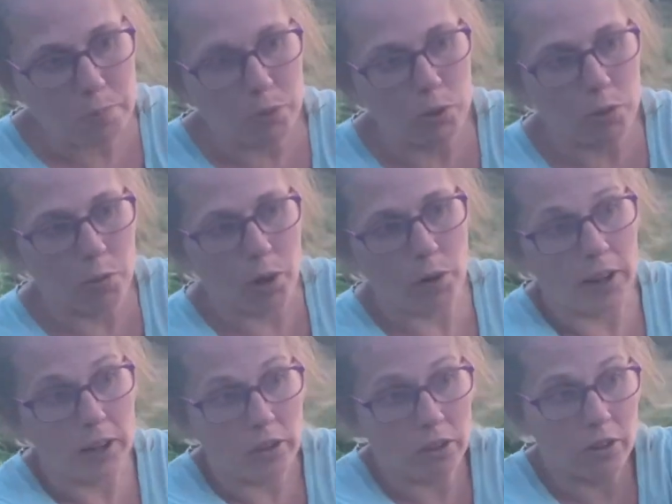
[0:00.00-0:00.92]
bloom
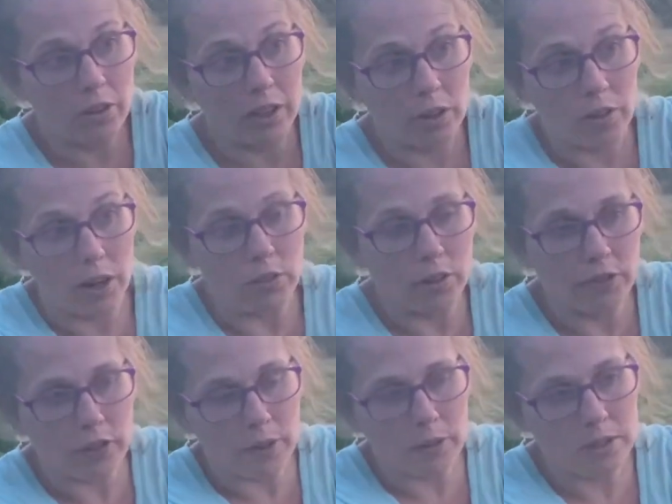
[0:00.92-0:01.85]
irregularly around the
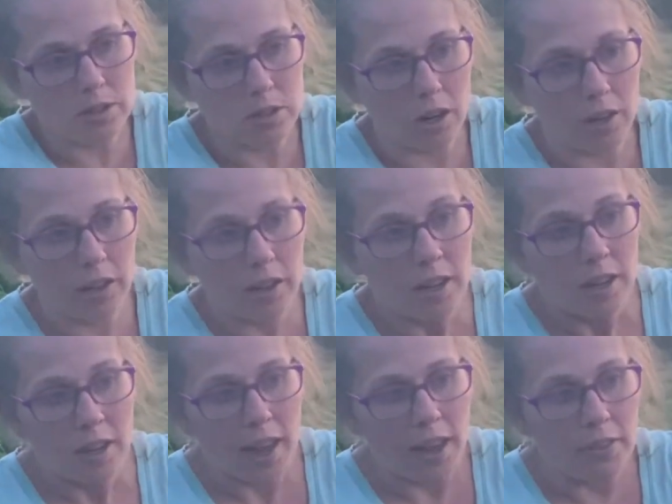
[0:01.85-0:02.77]
flower stalk,
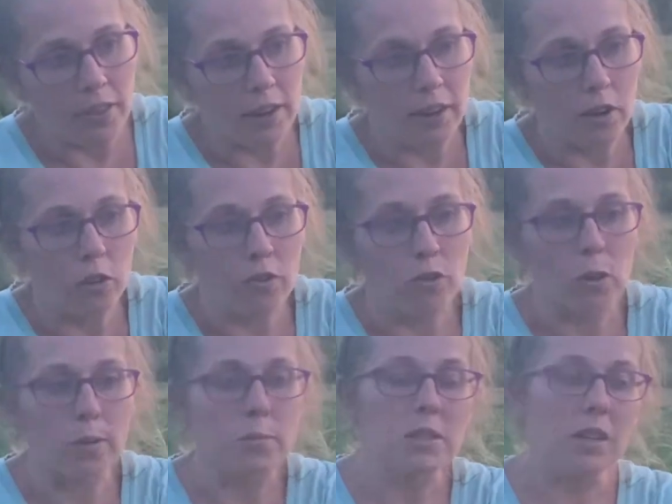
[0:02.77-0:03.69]
and then it'll
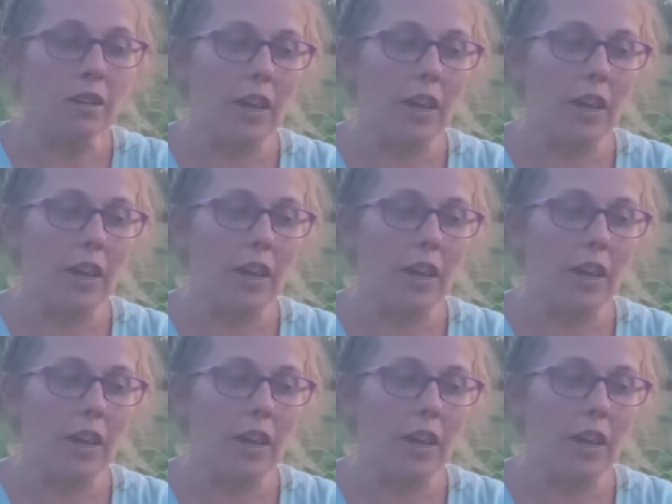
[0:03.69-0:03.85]
form seed